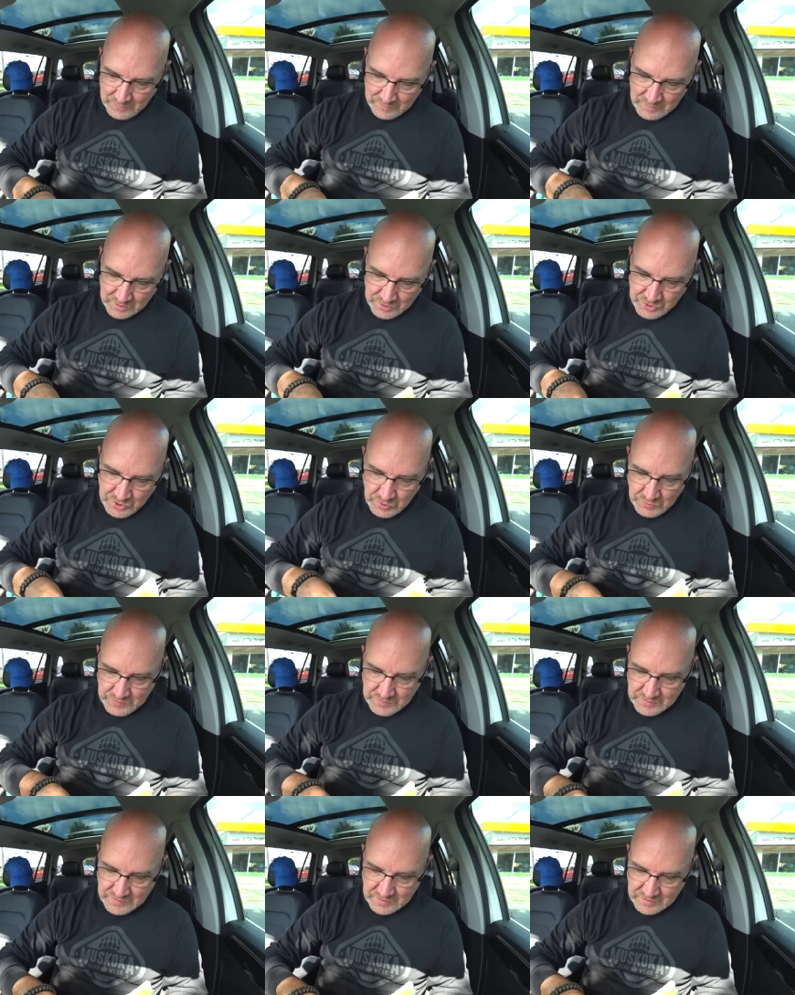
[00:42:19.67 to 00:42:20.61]
the
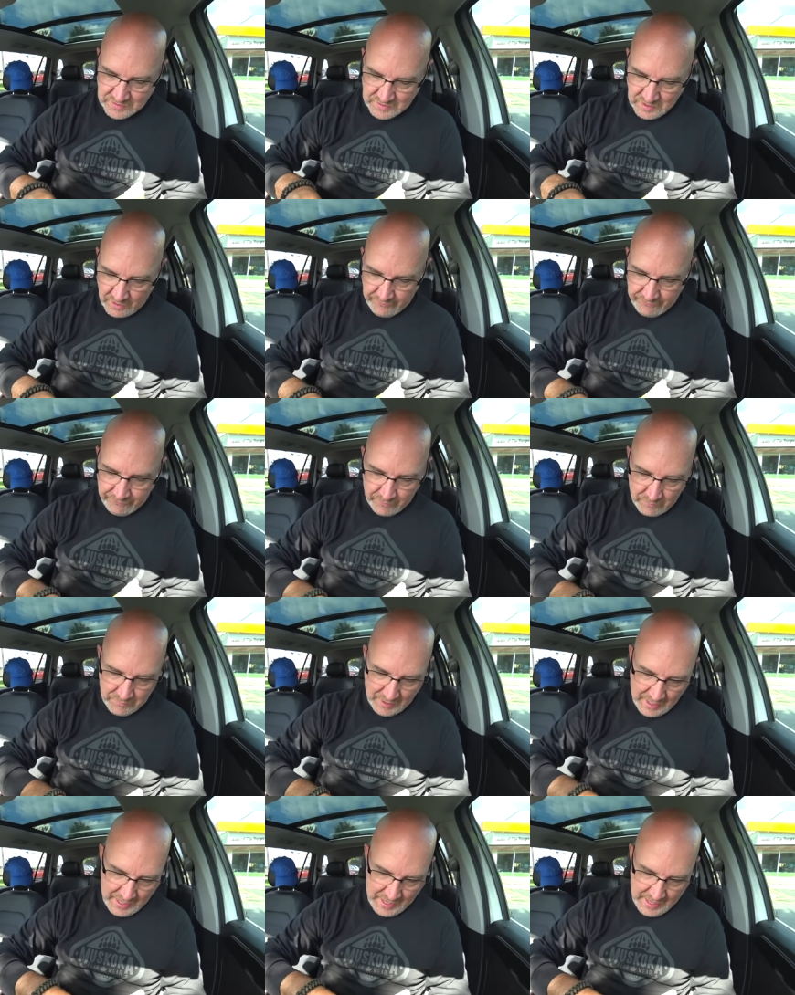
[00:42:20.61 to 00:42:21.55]
juices and stuff from
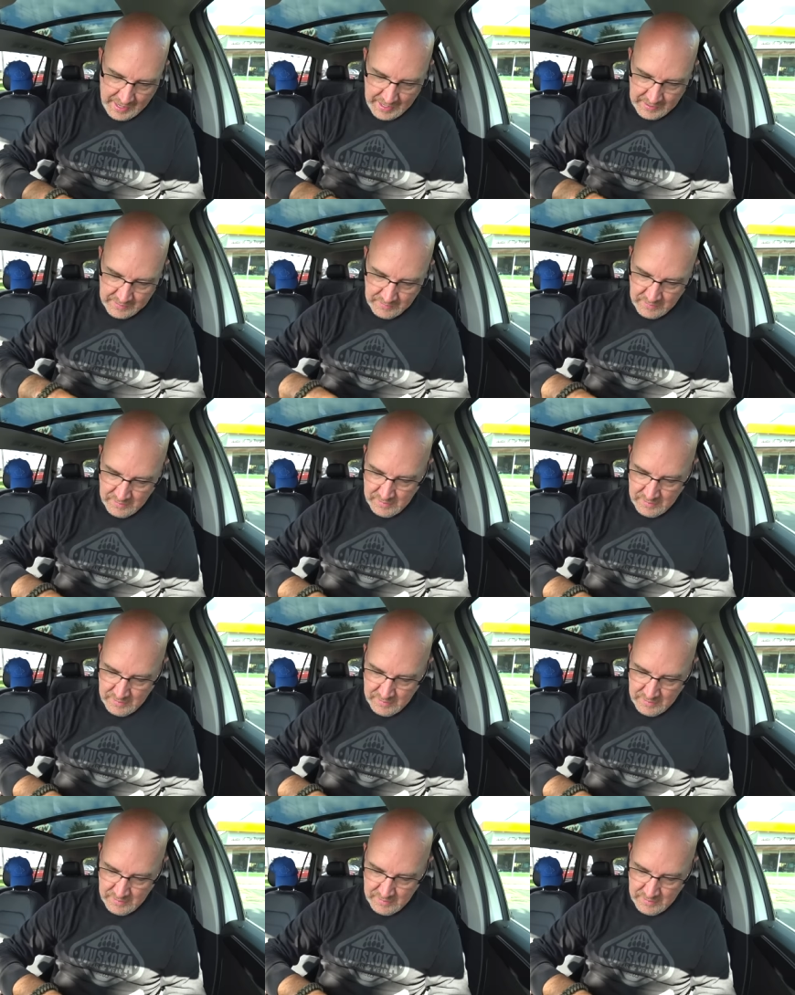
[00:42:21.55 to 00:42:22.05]
the egg.